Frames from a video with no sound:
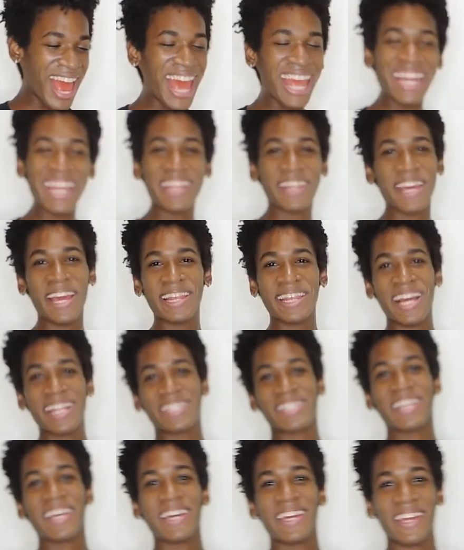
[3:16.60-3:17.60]
anything
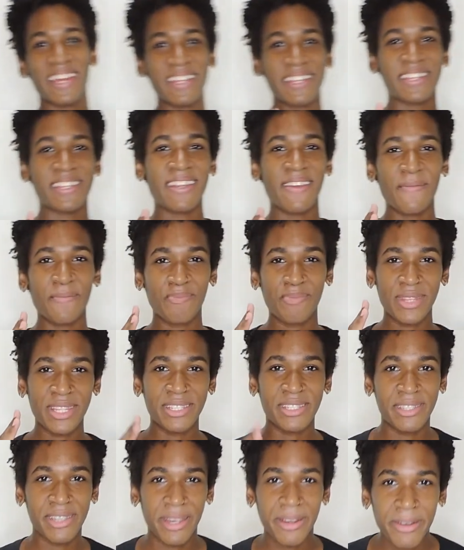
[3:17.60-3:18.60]
that's like
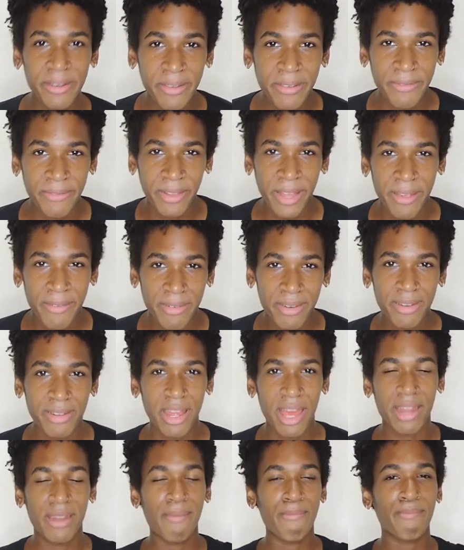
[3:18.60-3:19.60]
cherry
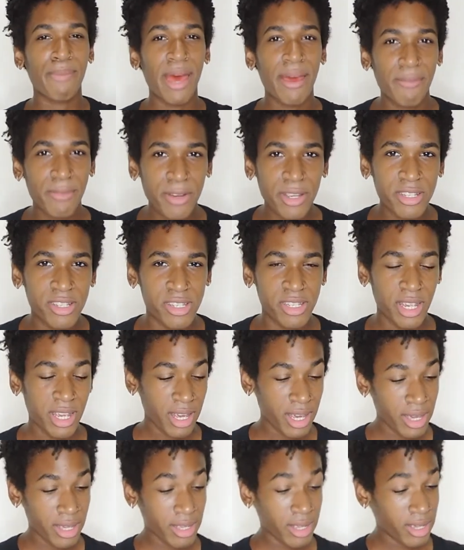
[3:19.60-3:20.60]
flavored in a beverage
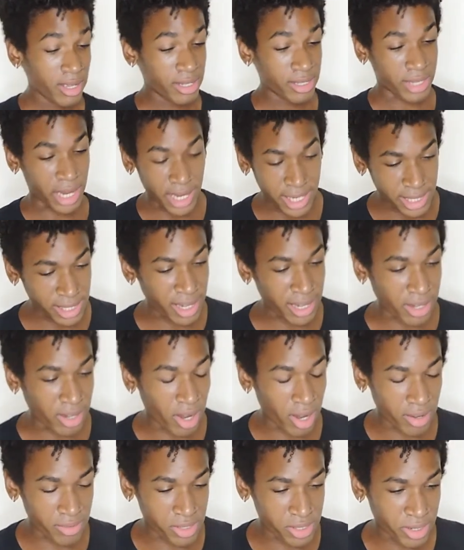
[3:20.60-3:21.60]
tastes like
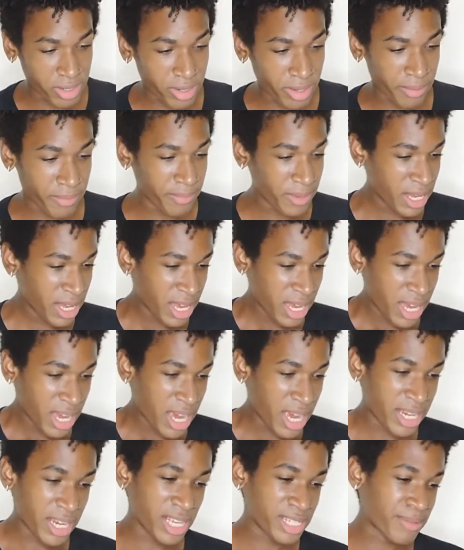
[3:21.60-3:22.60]
cough syrup.
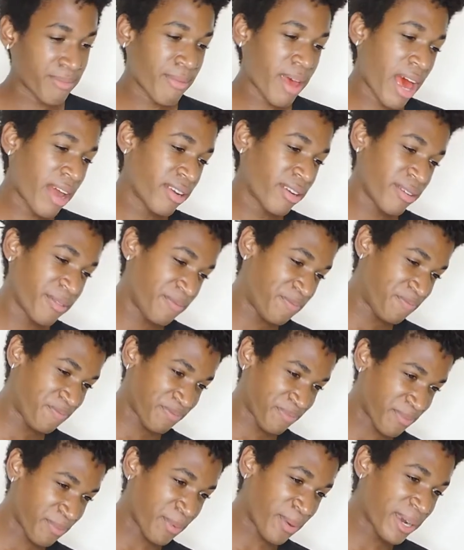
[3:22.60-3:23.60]
It doesn't matter
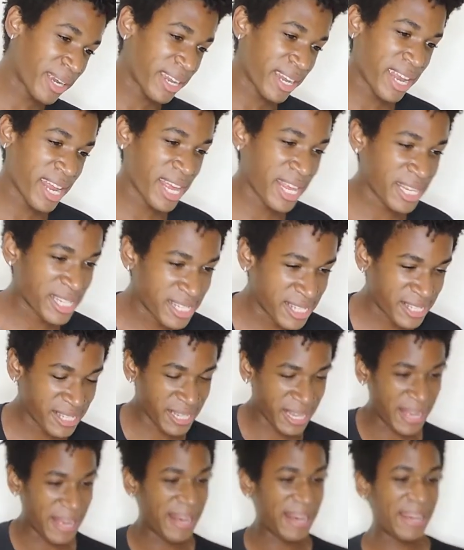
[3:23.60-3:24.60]
what it
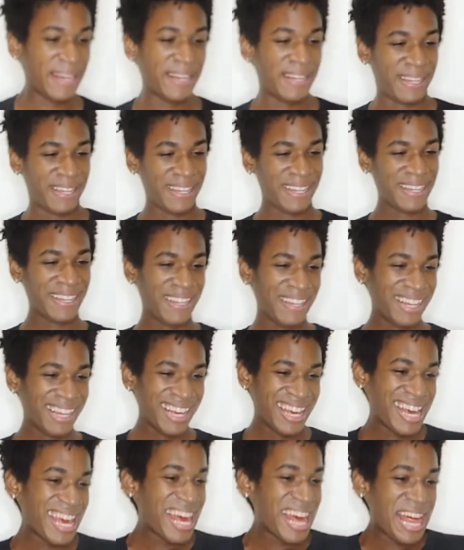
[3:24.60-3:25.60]
is. Uh,
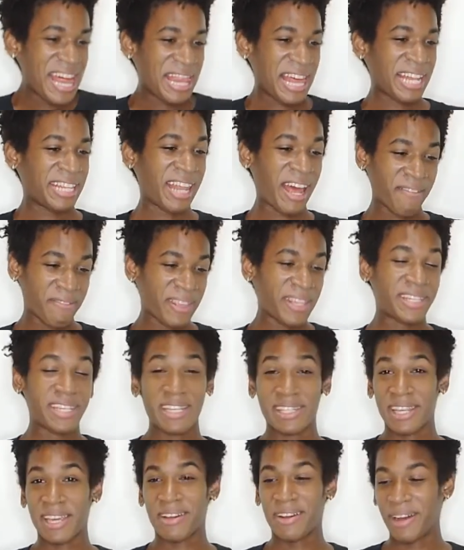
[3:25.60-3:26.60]
that definitely
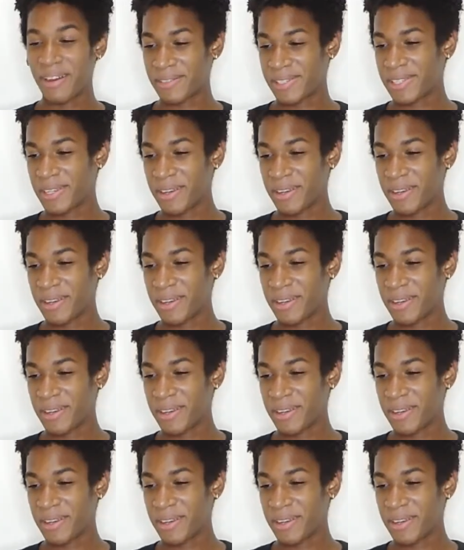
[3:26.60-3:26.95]
tastes like cough